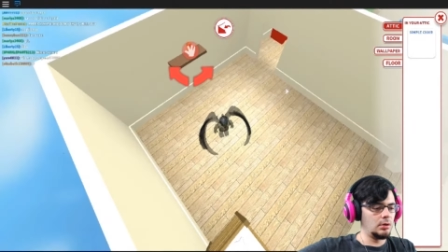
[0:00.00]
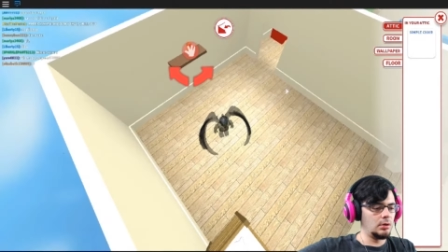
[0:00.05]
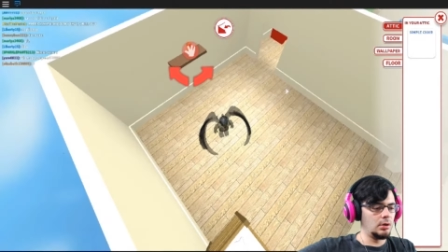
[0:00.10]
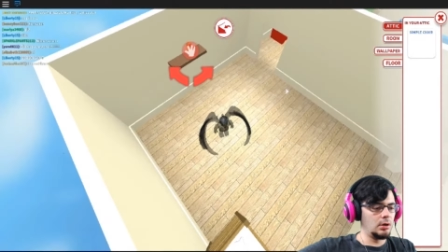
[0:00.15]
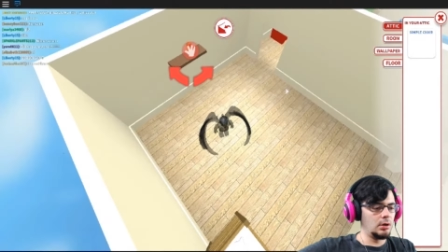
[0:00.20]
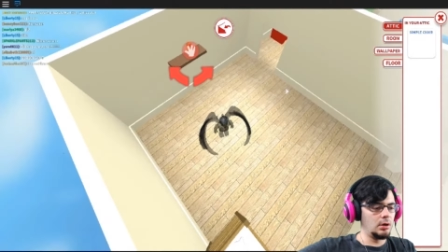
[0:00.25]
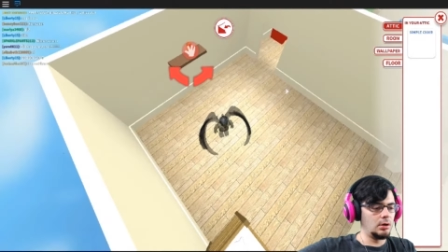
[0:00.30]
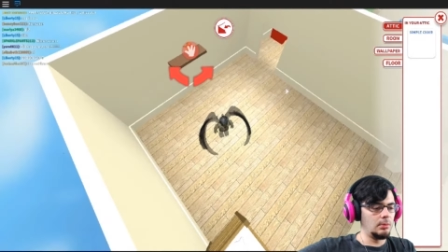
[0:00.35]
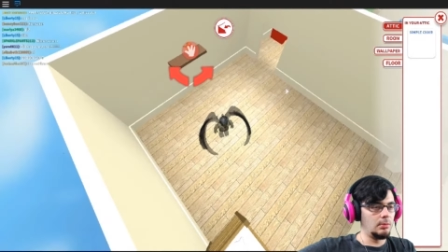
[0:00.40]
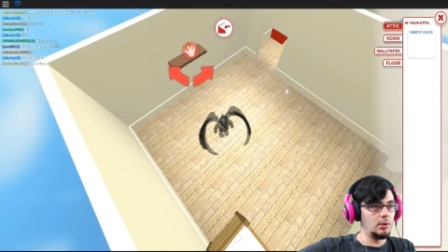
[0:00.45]

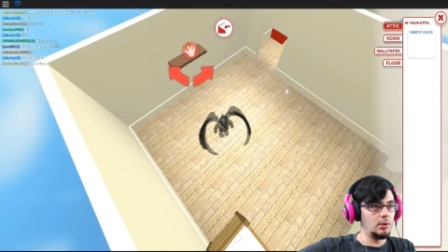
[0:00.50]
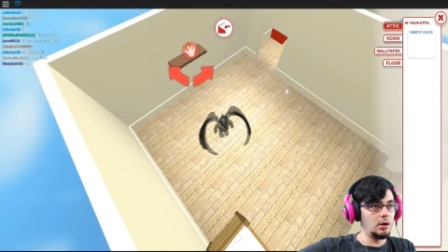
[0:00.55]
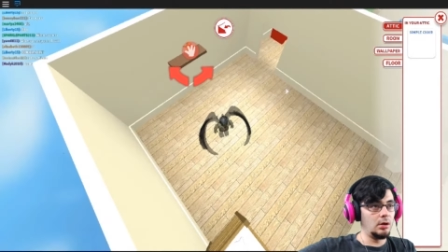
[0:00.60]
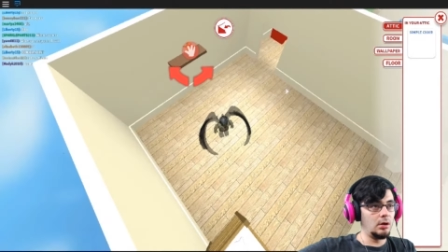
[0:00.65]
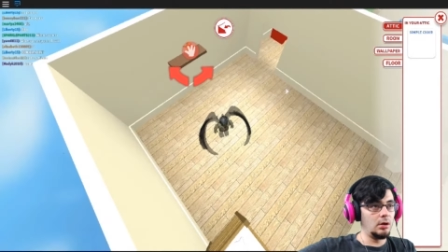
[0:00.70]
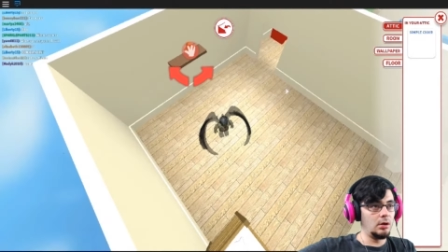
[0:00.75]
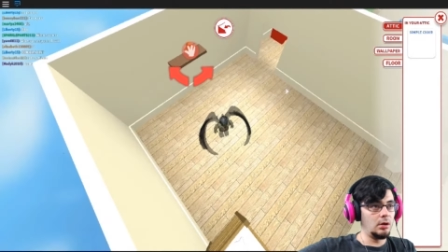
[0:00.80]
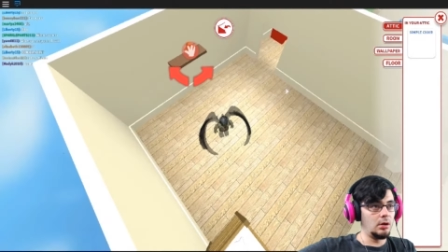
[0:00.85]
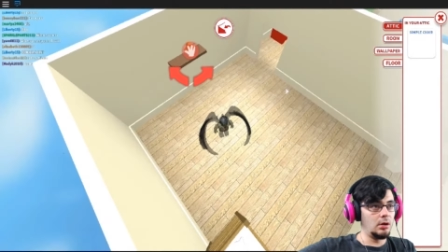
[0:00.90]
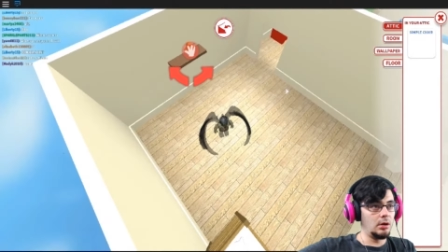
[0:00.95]
Um,
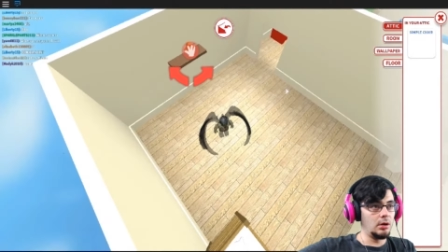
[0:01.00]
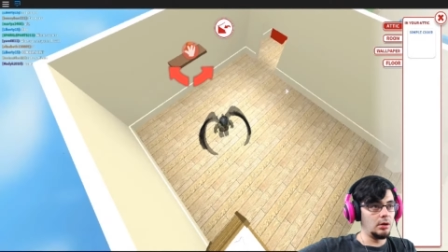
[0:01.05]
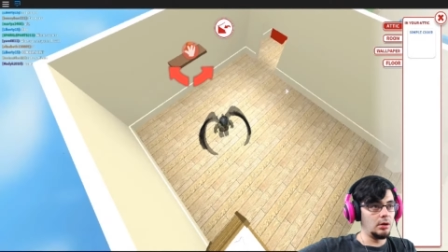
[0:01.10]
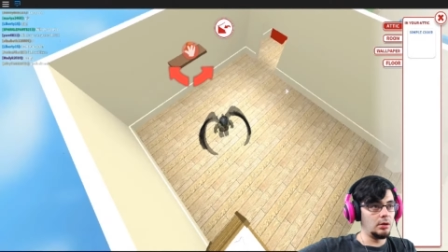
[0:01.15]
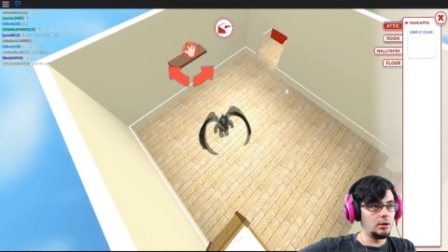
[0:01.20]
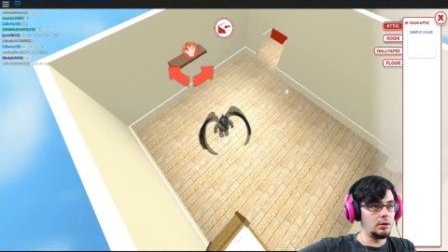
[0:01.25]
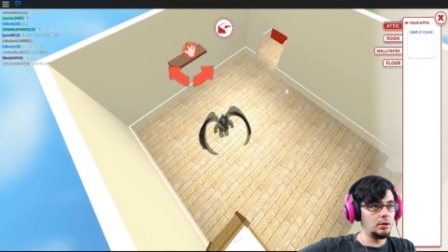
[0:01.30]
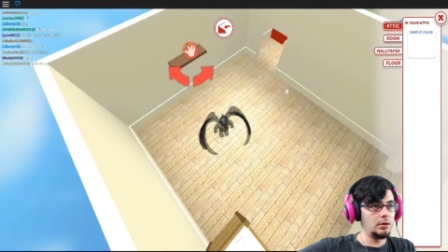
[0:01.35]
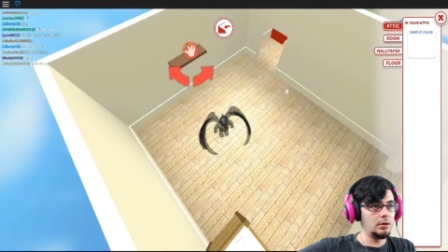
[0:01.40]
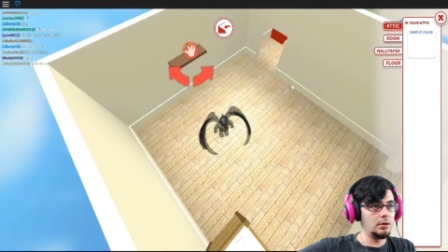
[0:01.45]

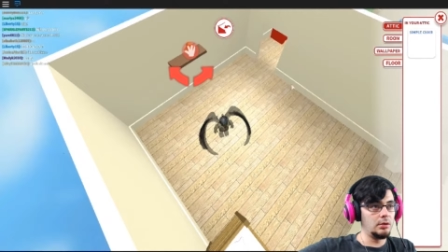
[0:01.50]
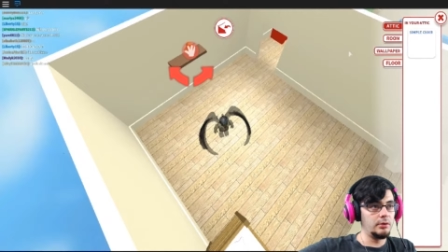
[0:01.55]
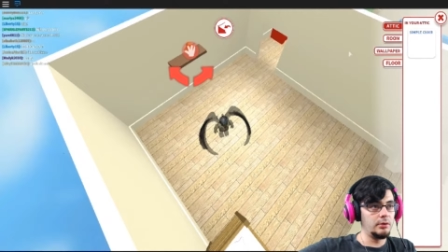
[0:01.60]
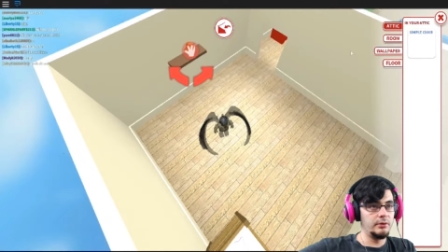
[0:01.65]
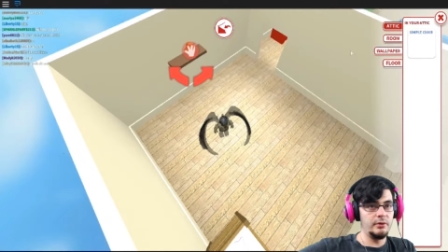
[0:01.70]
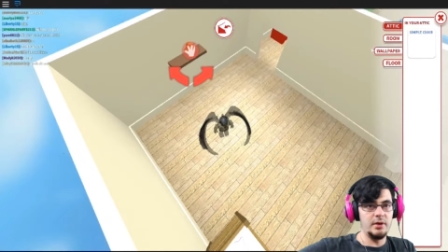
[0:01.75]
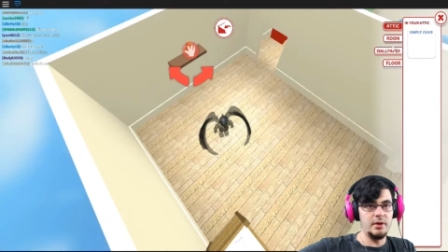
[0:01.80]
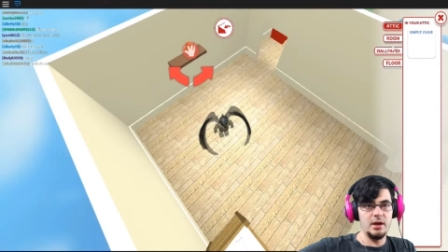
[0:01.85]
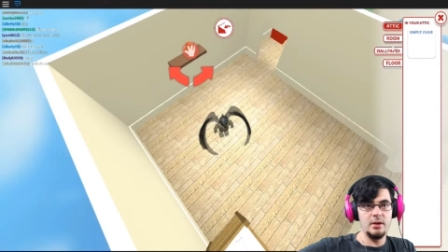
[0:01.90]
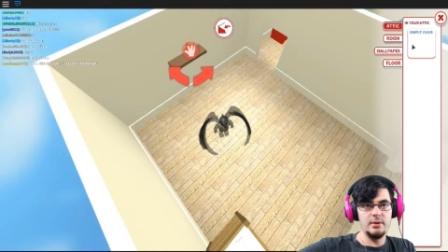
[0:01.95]
R.
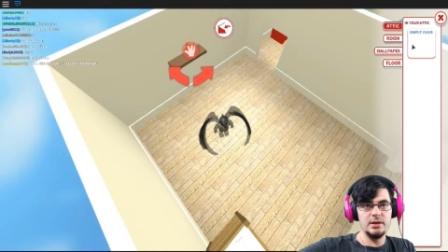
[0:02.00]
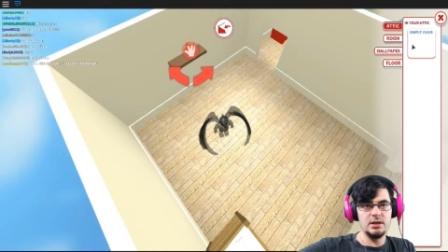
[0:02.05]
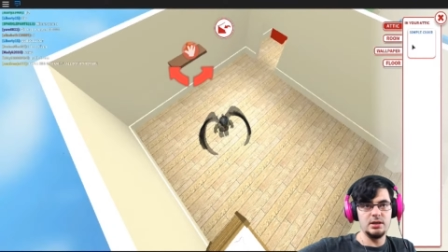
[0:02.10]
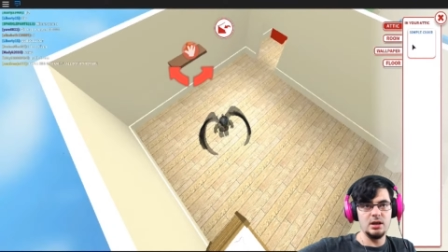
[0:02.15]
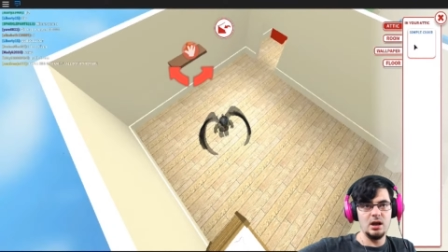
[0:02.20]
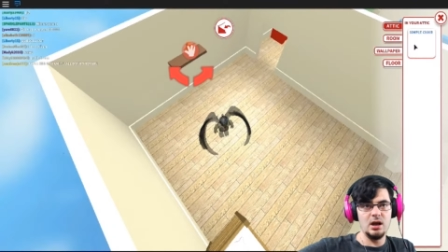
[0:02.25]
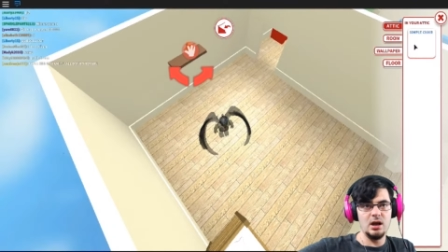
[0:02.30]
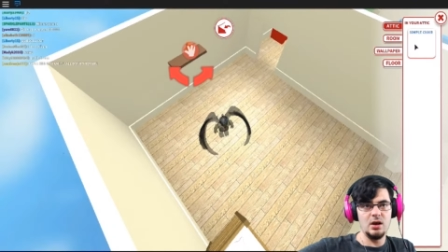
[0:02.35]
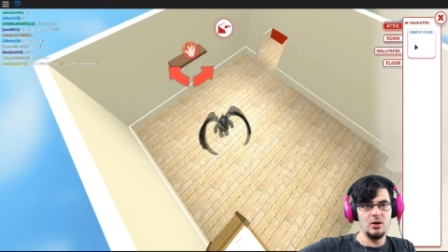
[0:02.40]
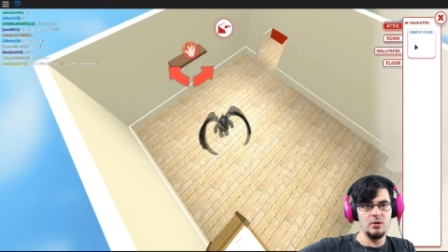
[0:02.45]
There we
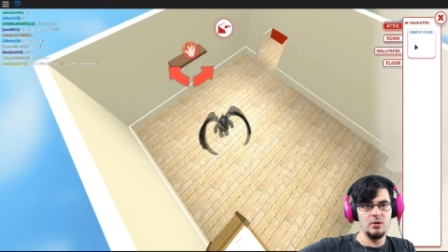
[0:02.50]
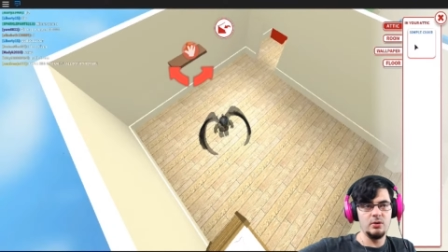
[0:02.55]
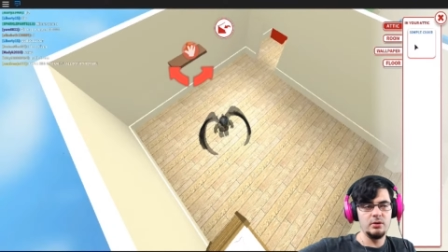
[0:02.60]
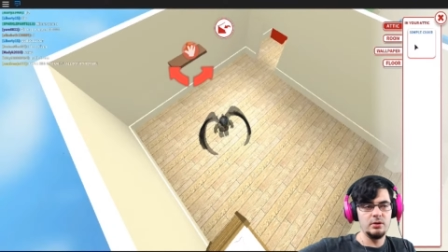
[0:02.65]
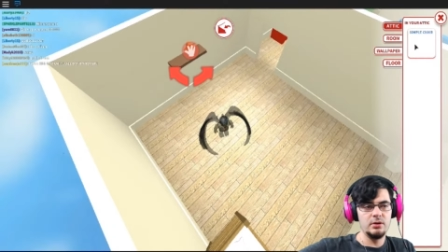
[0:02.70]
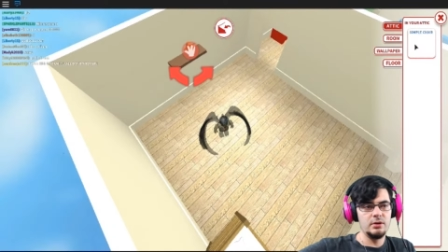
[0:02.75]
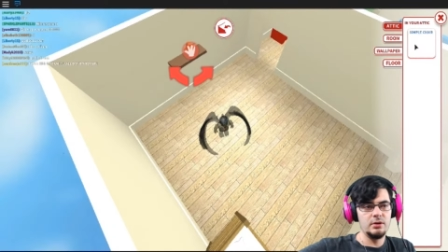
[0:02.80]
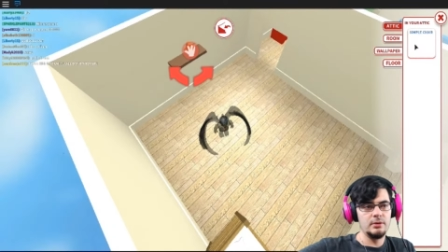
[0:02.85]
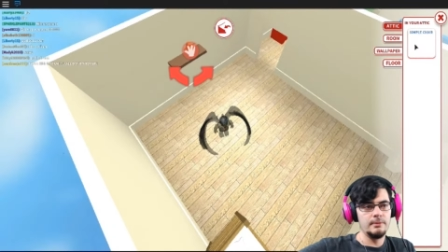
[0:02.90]
go.